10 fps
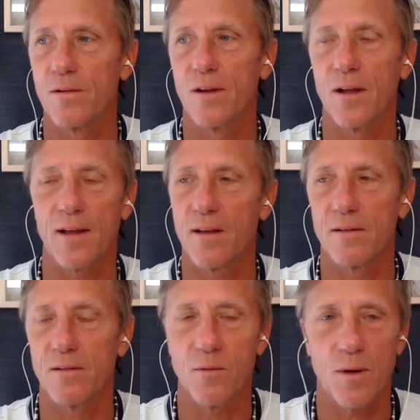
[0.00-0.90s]
I don't know,
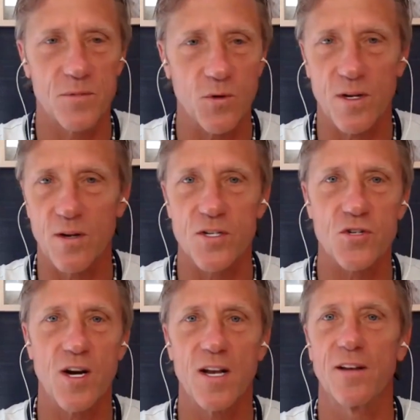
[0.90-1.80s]
like eh, I'm talking
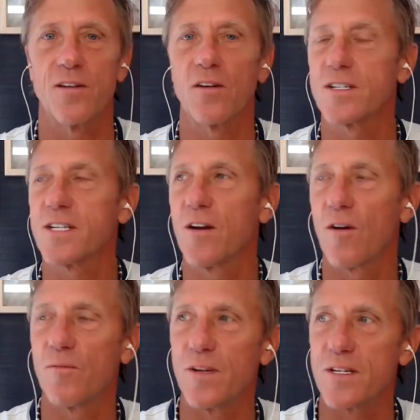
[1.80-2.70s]
Australian dollars
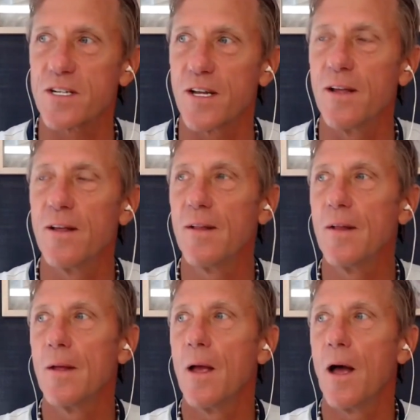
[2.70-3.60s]
here, obviously.